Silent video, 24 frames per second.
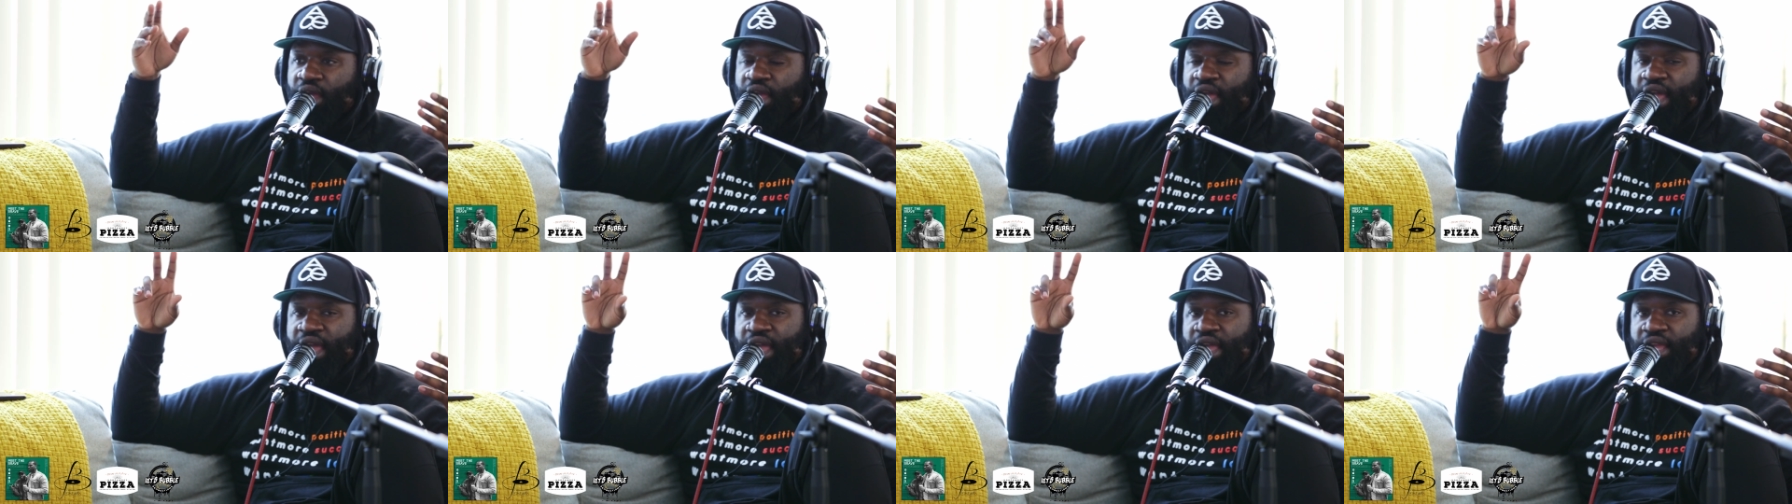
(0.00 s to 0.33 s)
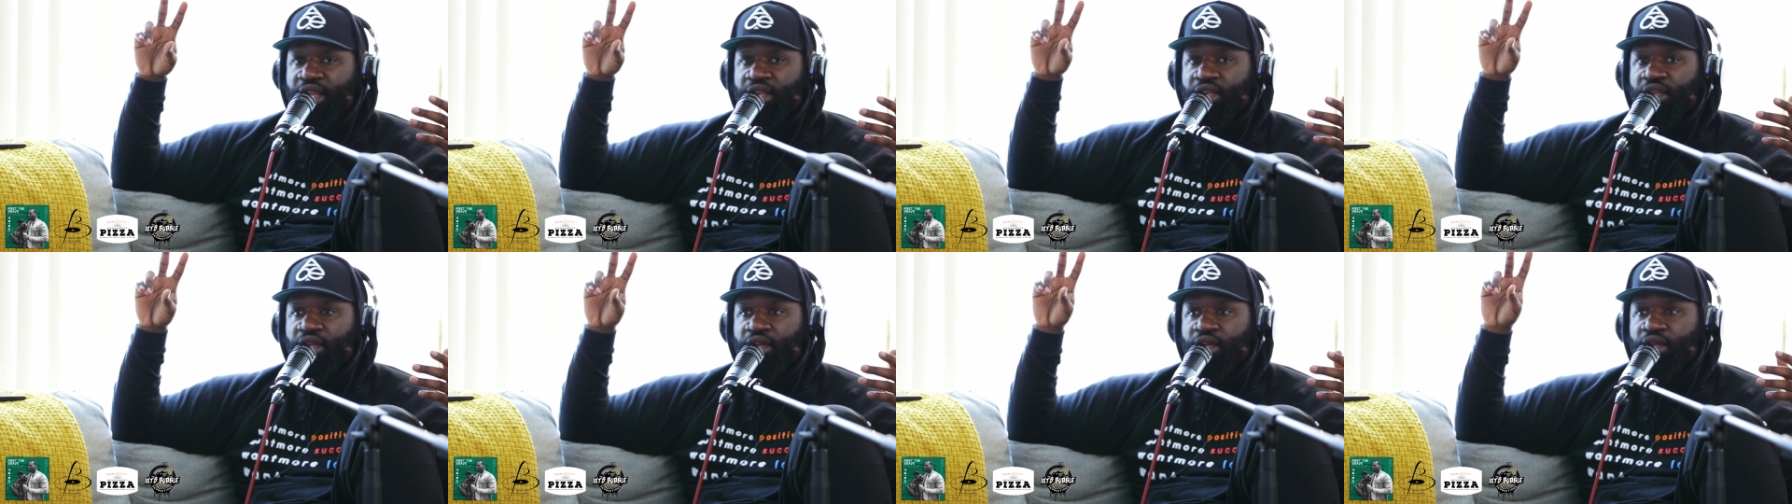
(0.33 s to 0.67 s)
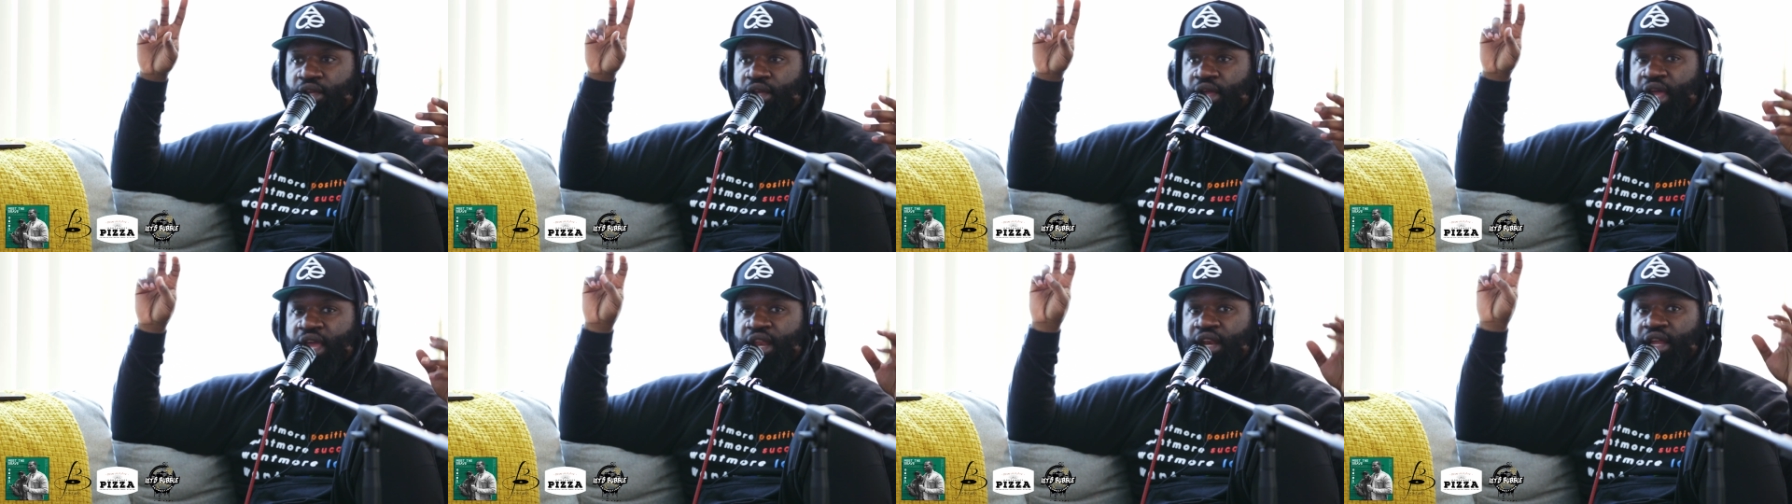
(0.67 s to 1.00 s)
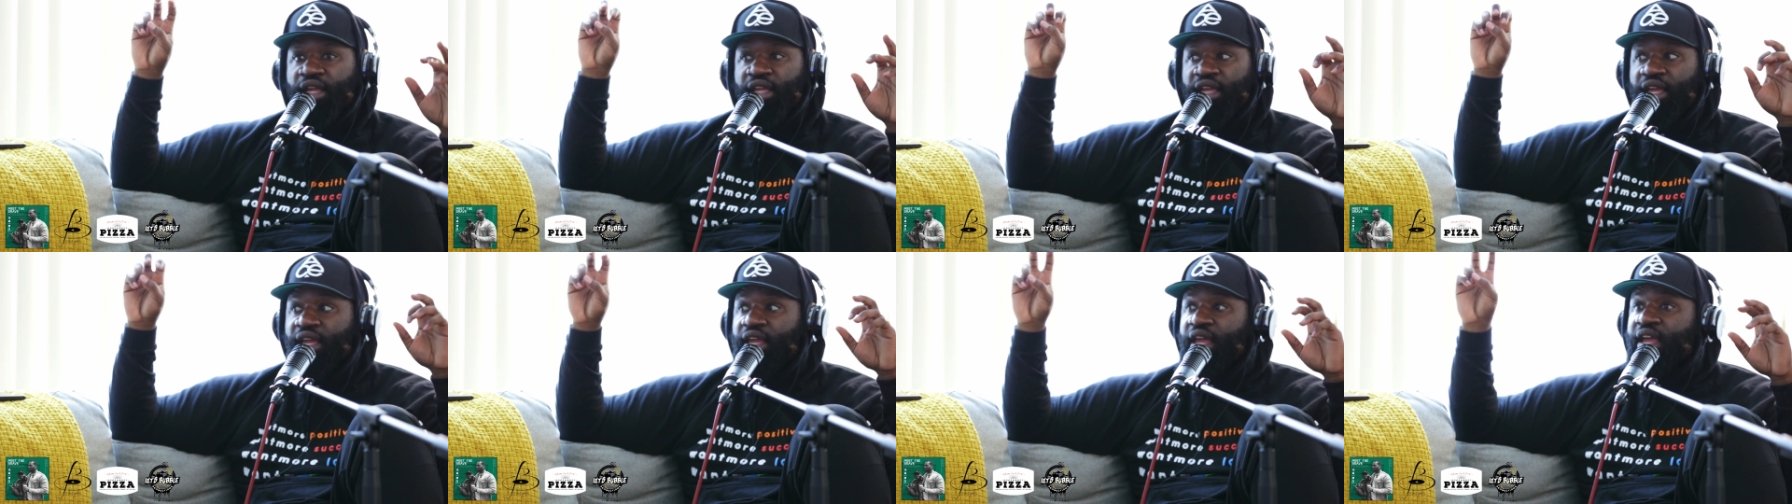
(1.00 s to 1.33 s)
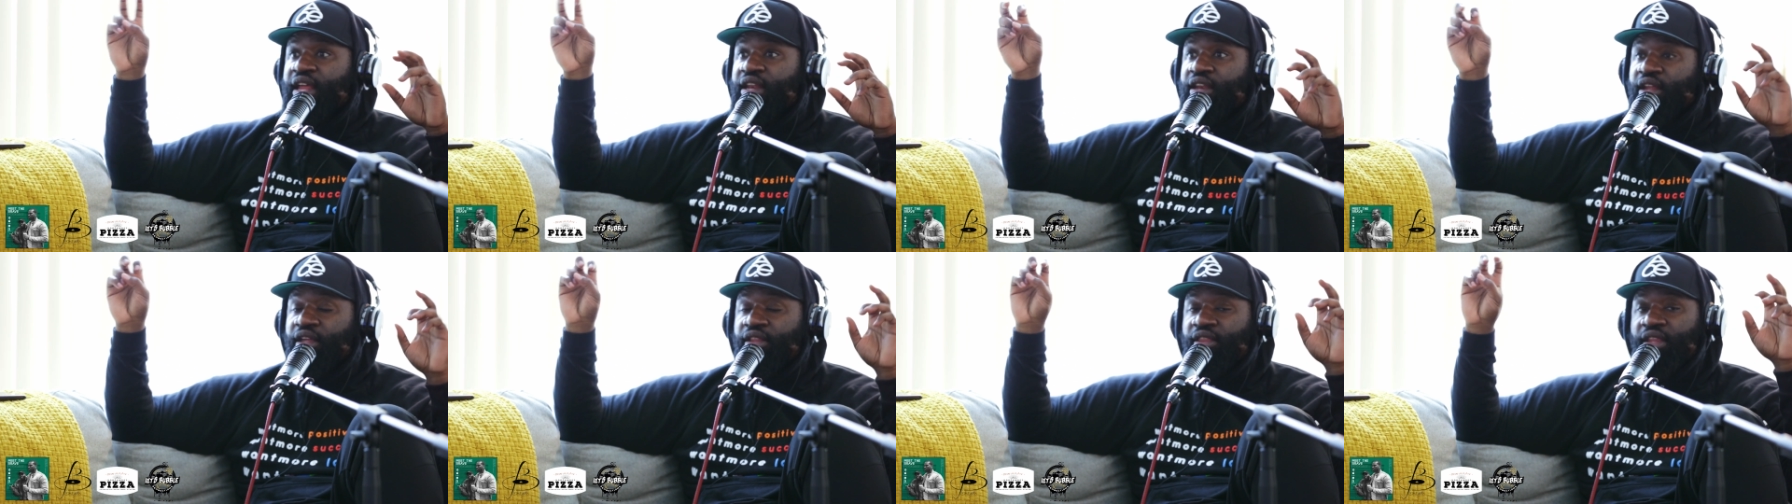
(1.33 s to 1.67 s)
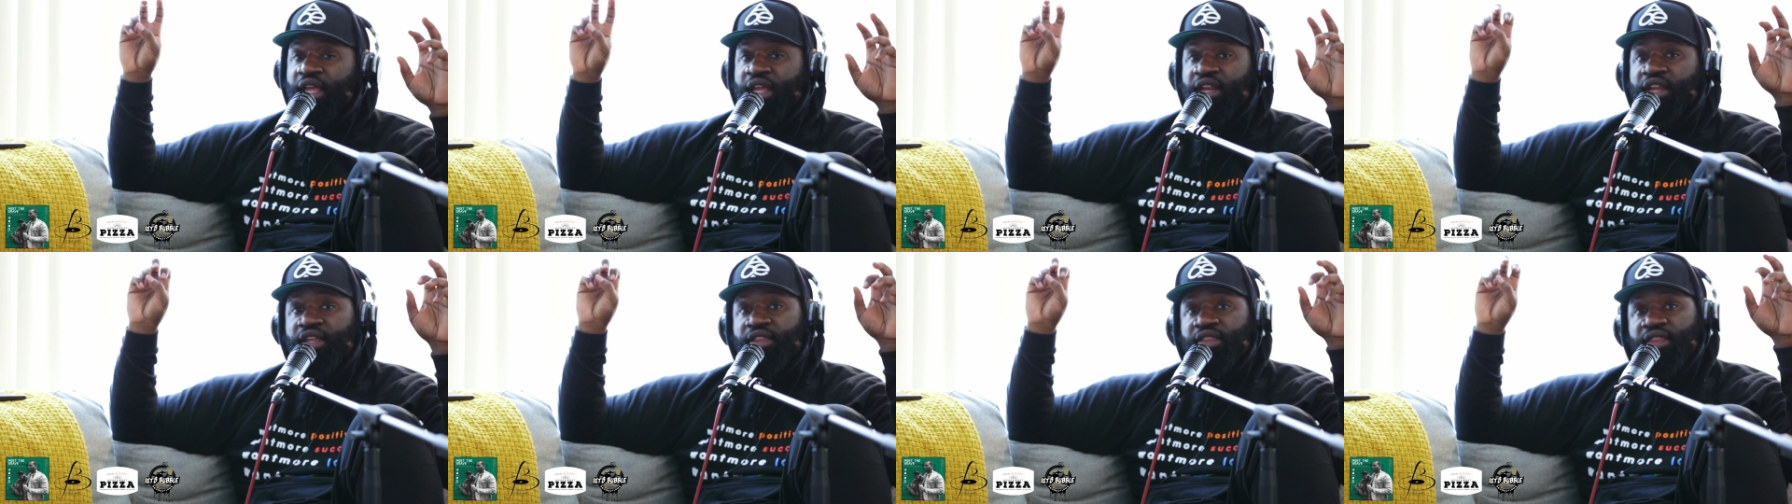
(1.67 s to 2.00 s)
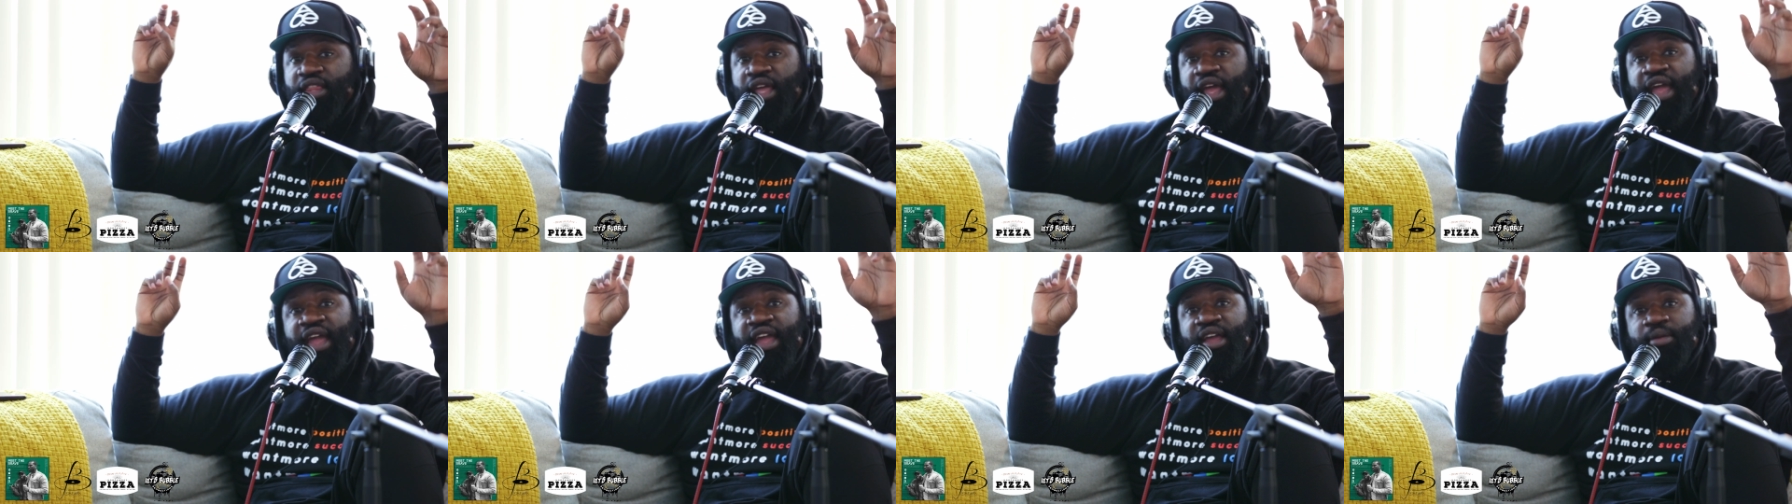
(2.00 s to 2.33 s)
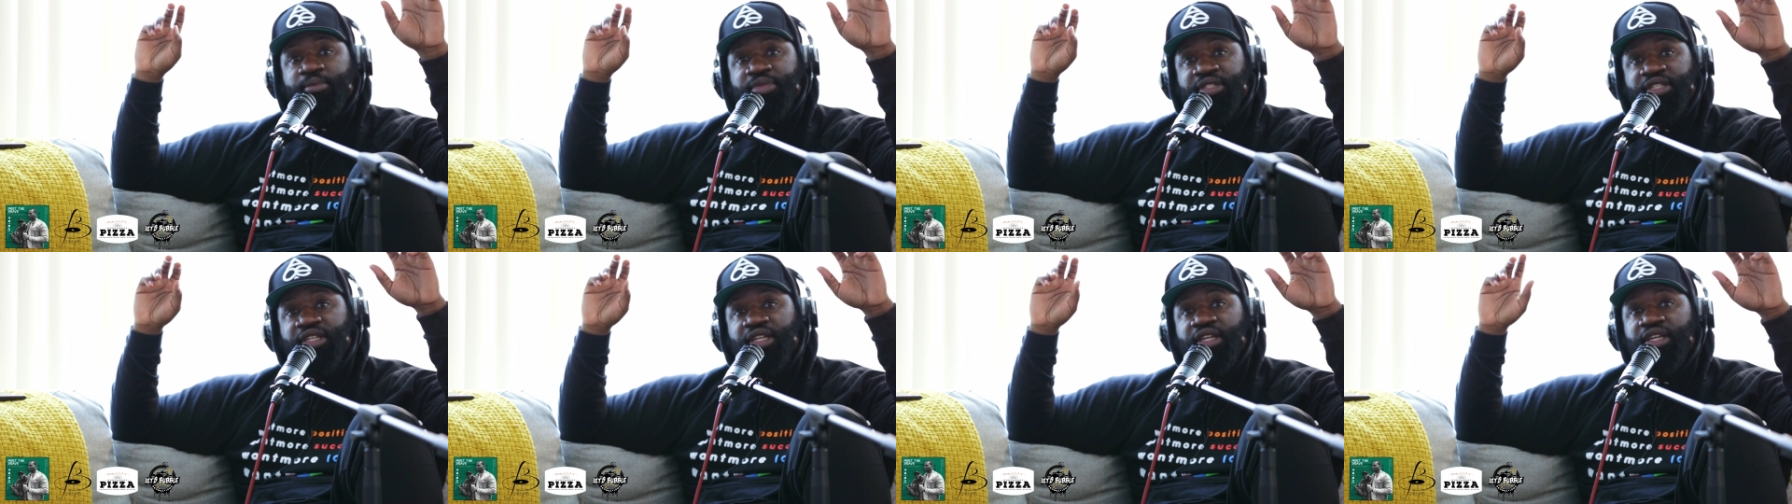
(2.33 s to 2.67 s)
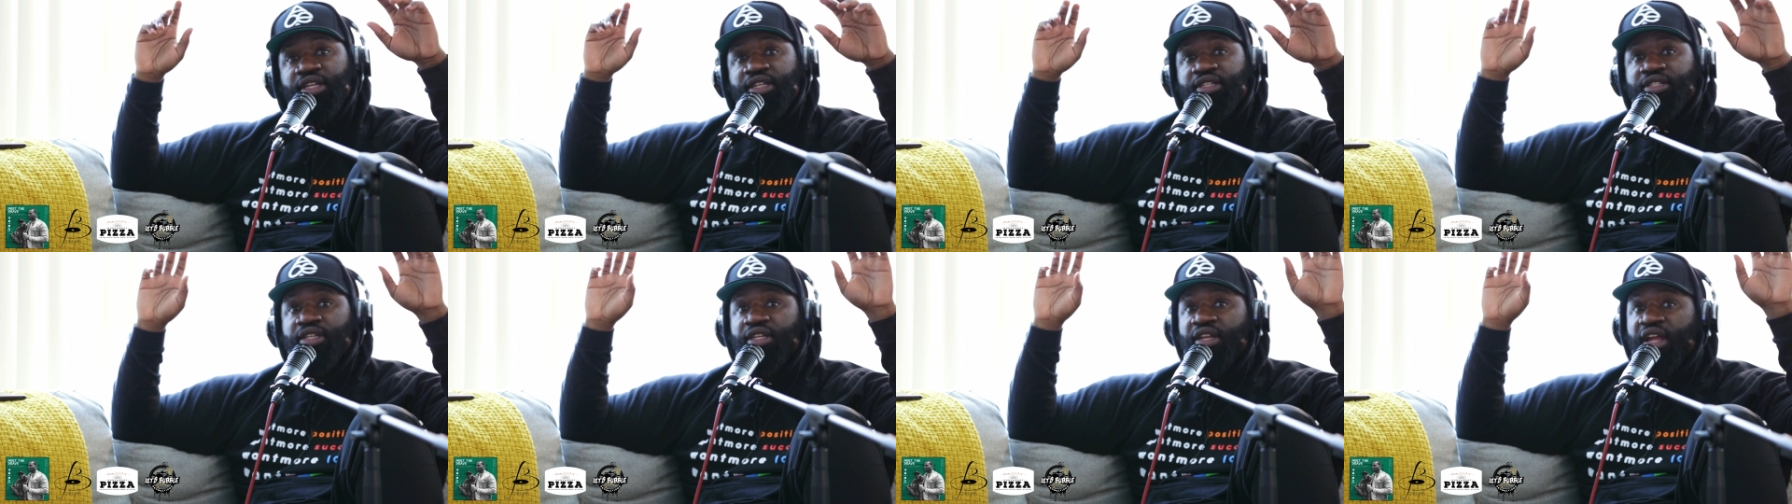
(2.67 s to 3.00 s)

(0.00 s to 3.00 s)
and again in the AMC's